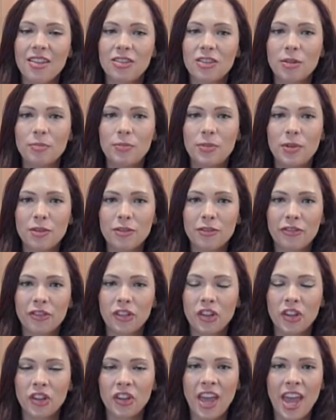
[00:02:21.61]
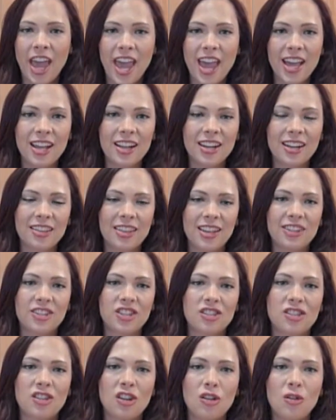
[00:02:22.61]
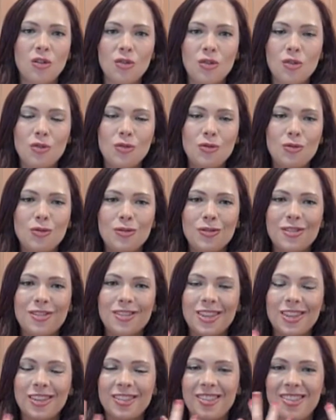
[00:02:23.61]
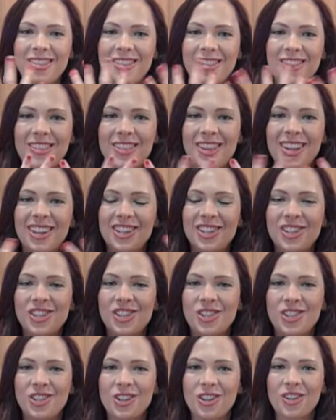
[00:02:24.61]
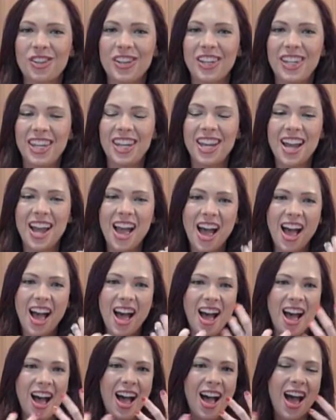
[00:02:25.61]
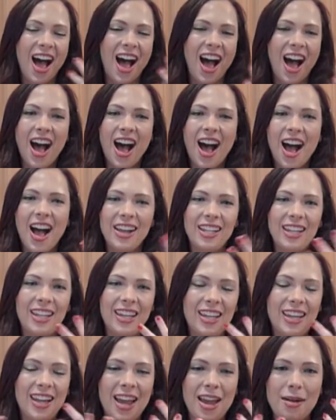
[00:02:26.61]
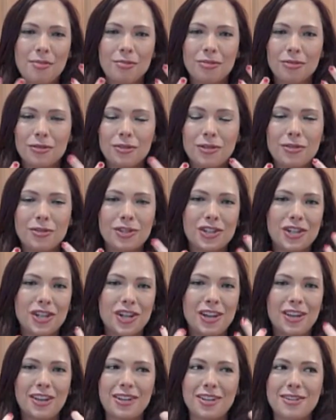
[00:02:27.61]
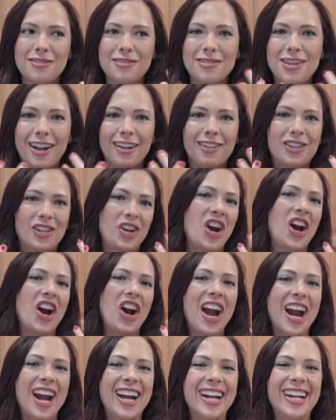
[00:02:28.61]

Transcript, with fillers: They're beautiful and they just ooze this thick, sugary, honey, ambrosia, nectar